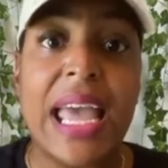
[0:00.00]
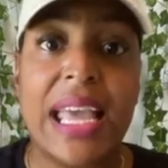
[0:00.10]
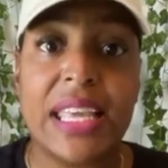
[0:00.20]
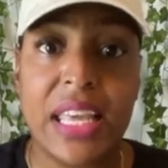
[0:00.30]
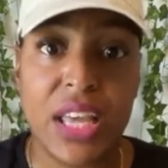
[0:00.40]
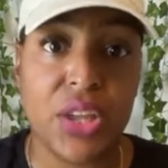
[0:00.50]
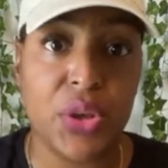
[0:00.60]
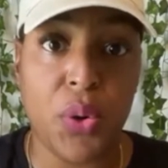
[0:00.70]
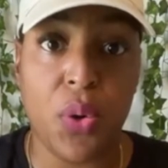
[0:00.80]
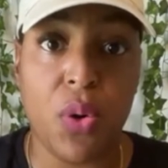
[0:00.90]
and get
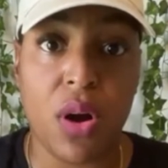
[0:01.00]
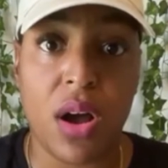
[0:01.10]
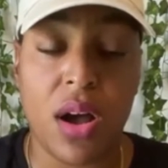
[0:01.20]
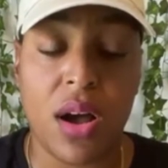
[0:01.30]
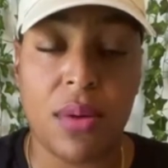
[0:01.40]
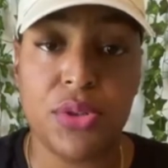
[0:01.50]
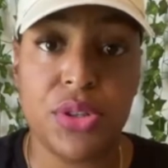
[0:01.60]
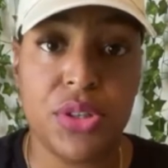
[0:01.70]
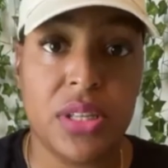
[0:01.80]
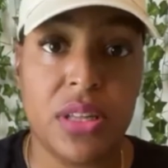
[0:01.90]
your
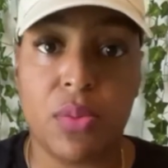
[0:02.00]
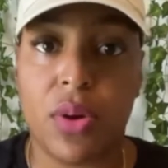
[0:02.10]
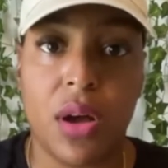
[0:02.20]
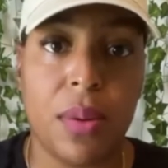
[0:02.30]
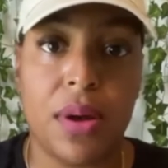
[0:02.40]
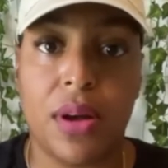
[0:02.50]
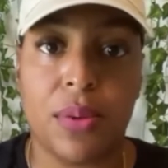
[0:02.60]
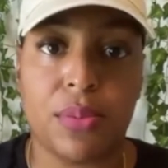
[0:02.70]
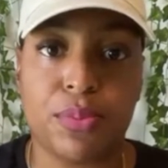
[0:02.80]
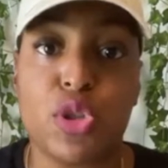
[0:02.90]

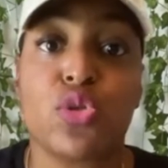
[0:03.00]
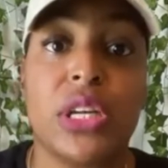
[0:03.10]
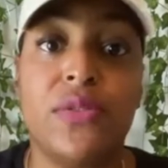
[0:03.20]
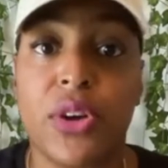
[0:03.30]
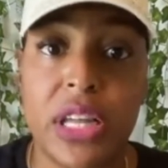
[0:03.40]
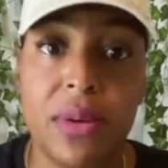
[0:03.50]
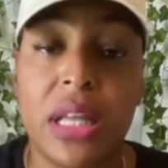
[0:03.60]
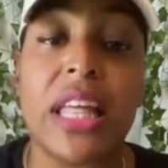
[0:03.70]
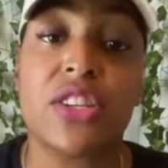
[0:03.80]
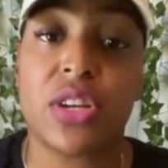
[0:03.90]

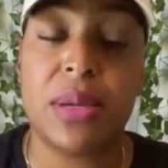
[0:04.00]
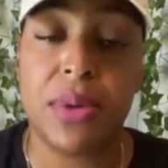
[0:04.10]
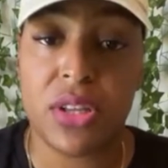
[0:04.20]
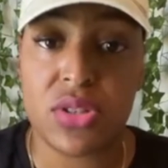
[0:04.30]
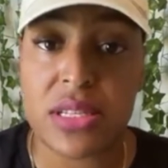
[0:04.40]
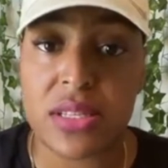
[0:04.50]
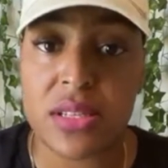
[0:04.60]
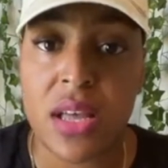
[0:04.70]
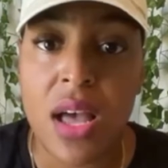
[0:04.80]
collect your email addresses.